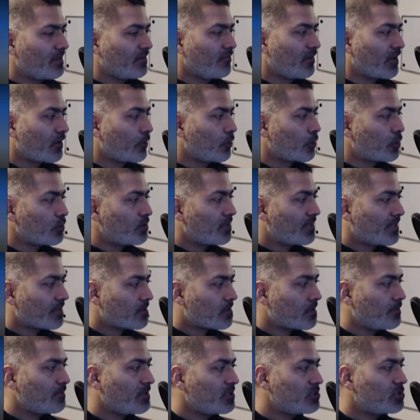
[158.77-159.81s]
if I go to the
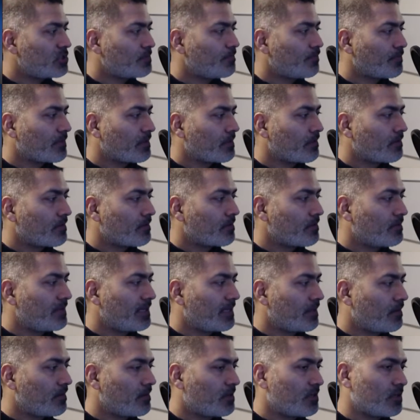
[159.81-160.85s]
next image,
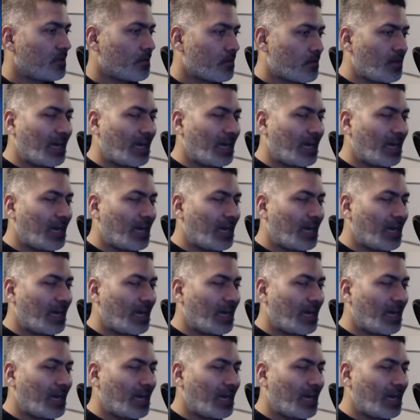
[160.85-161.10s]
there is a